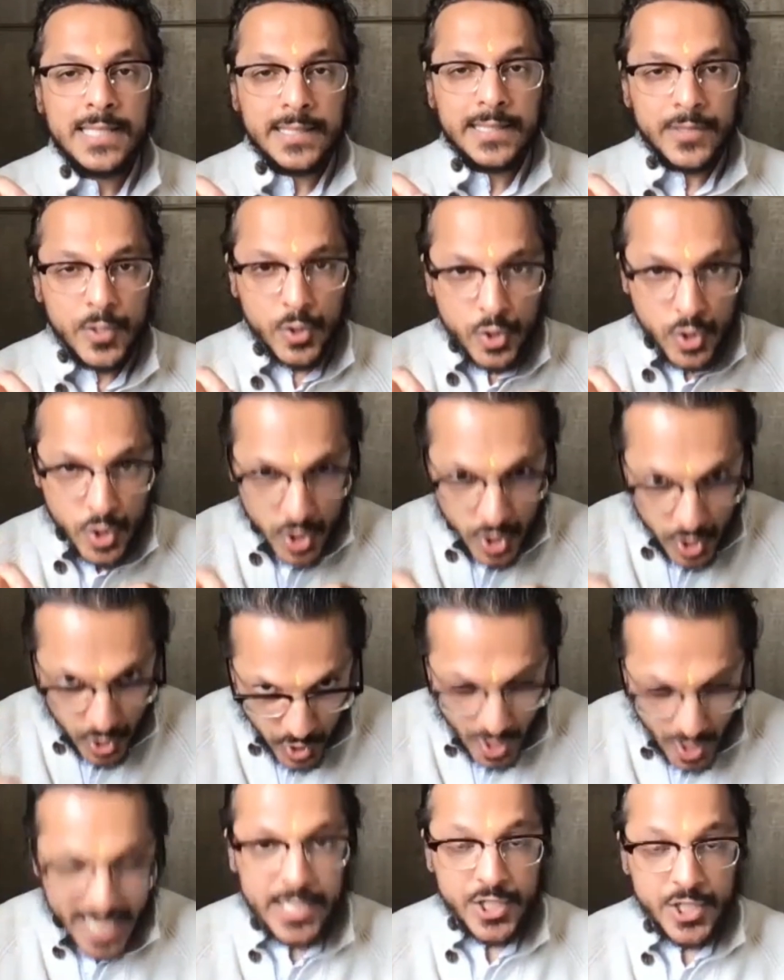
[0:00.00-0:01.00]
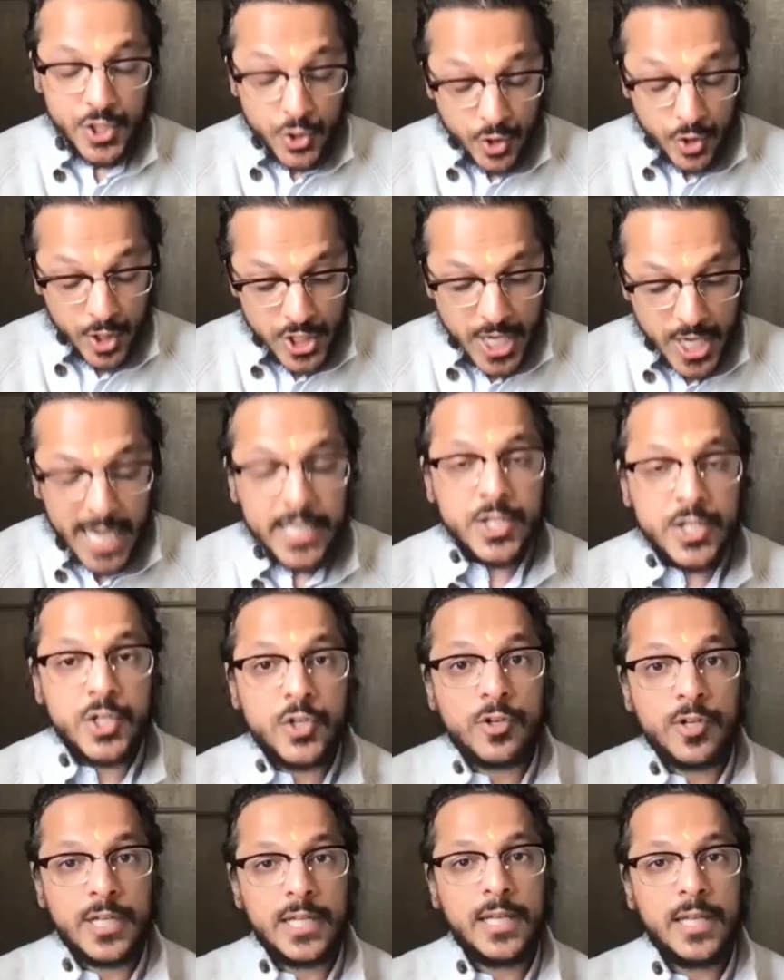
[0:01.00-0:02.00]
that the
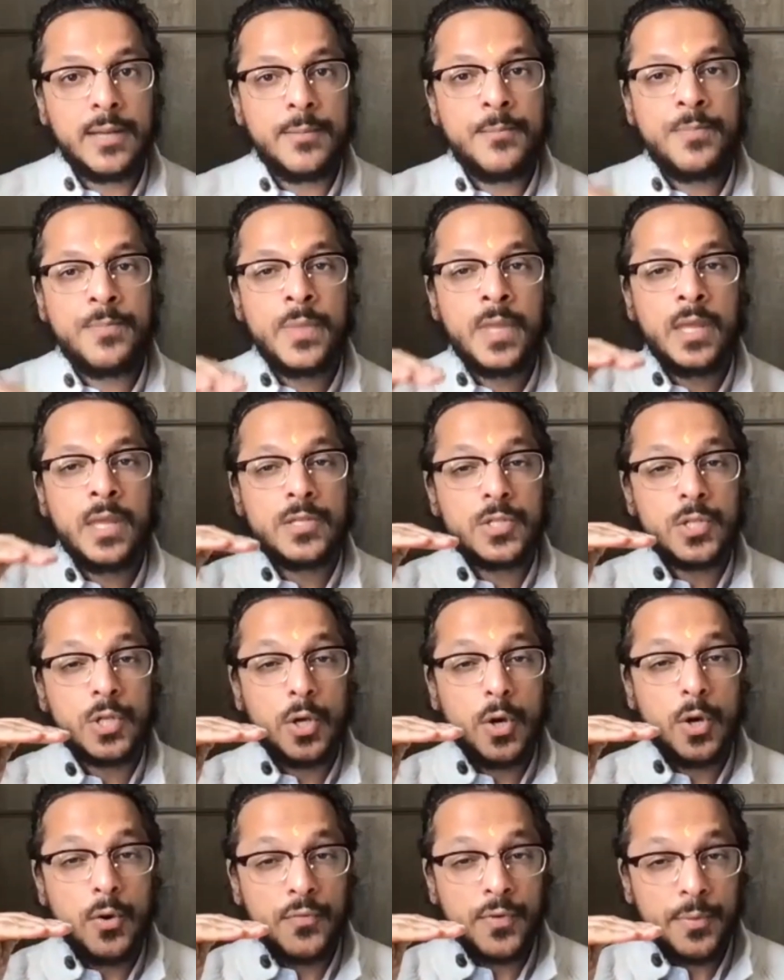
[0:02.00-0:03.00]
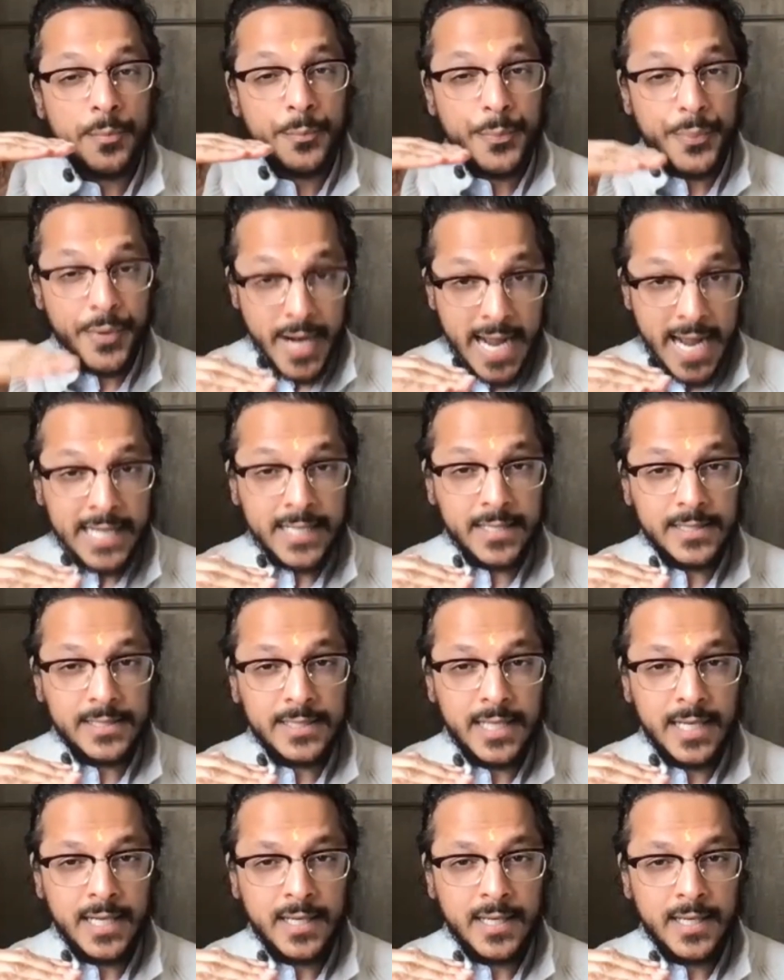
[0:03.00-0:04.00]
trajectory is to go from
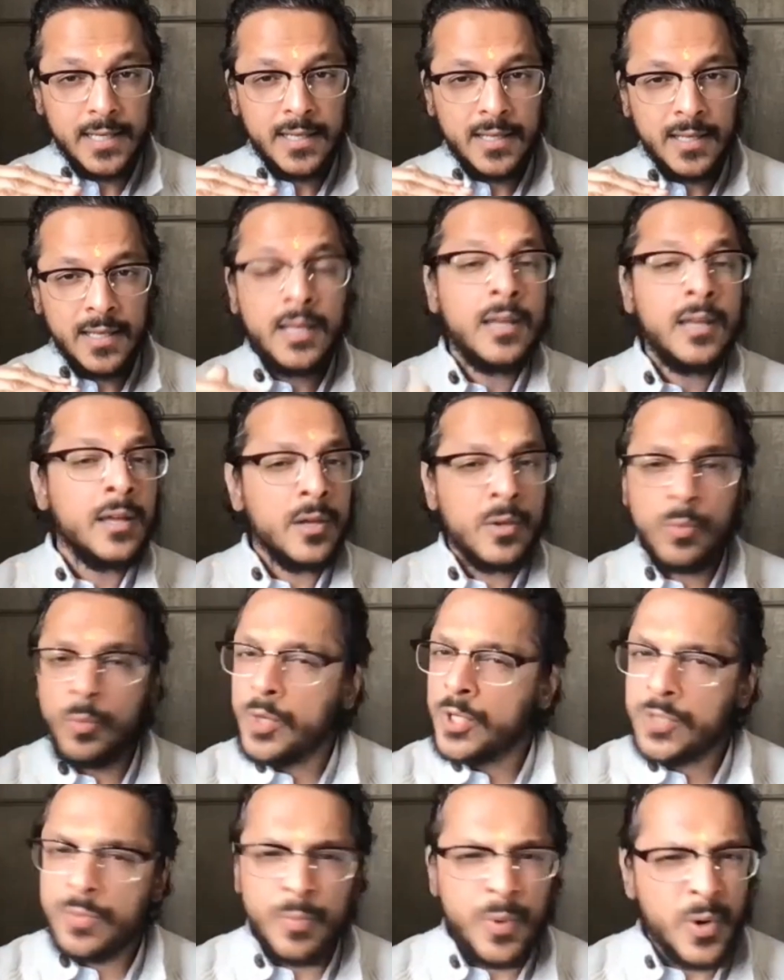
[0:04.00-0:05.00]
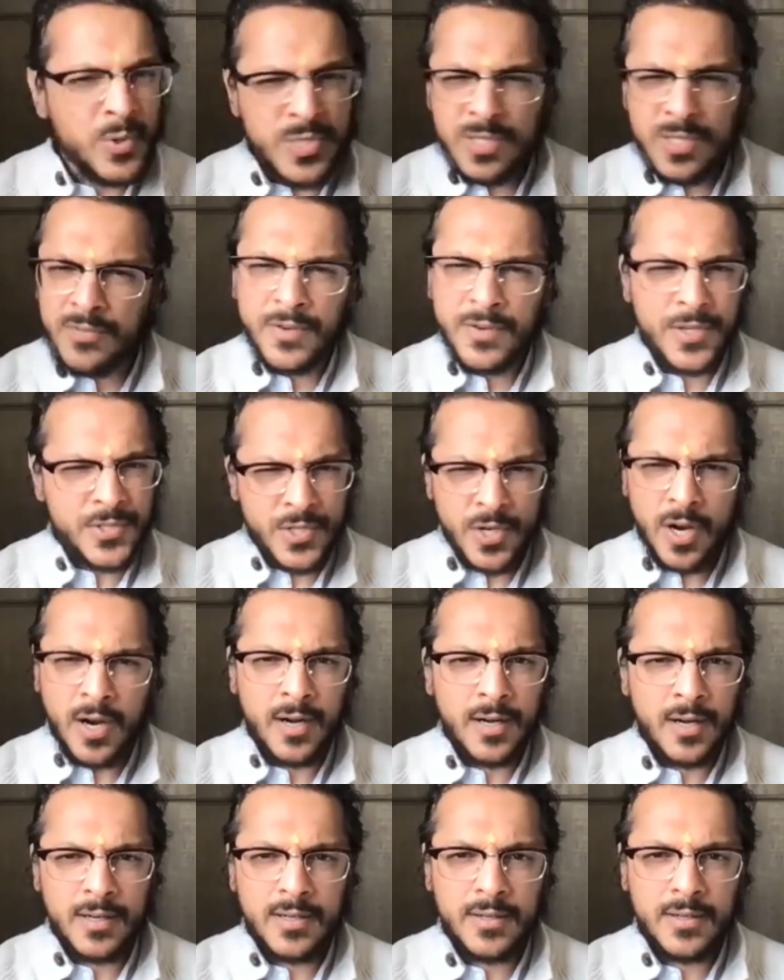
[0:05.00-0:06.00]
Prakrita, which most of us
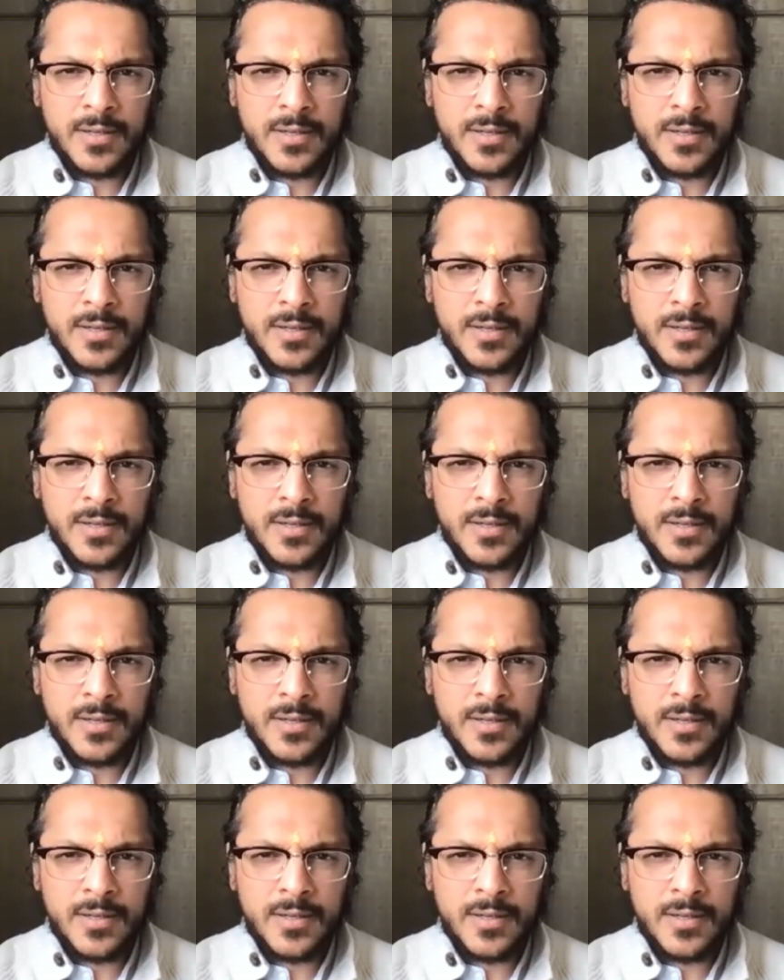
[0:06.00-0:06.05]
are,